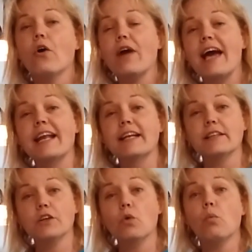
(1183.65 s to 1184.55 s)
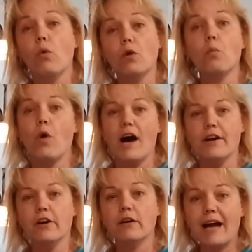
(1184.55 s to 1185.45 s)
or adding a little warm
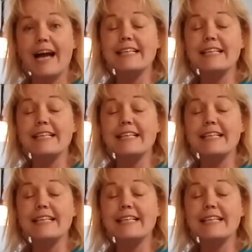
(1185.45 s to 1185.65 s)
water.